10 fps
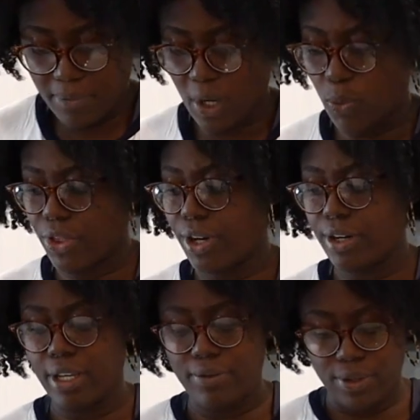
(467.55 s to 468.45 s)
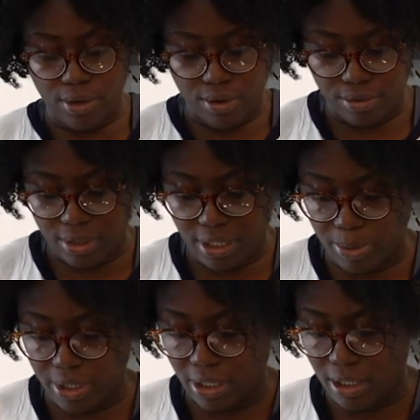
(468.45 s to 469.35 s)
with her, even though
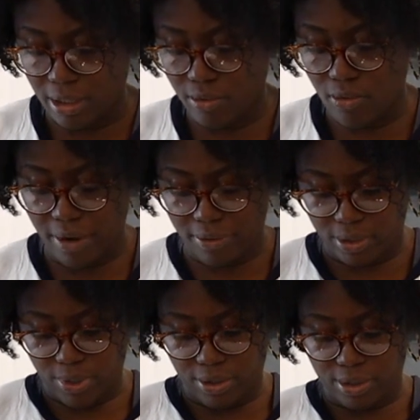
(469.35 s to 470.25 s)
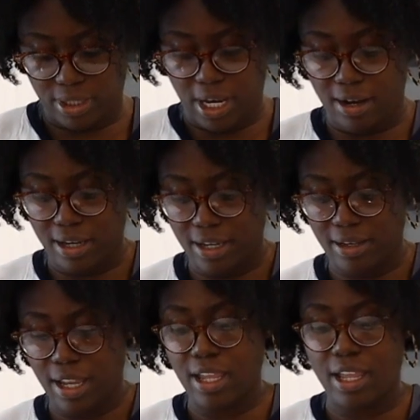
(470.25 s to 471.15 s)
typically whoever's with her is carrying
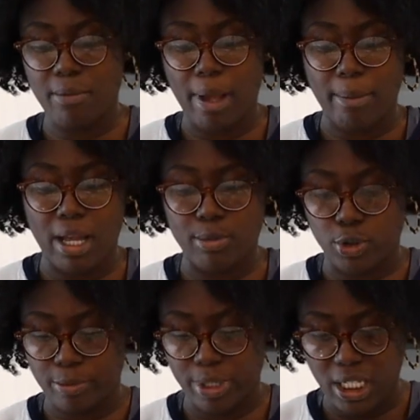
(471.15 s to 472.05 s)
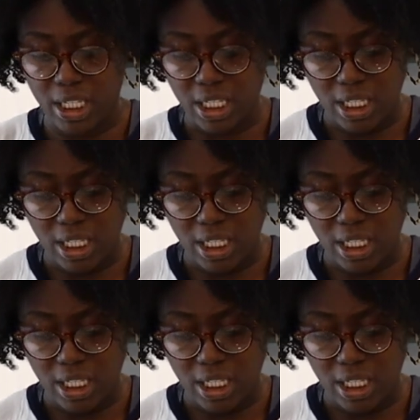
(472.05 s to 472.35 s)
it, aka my mom or me.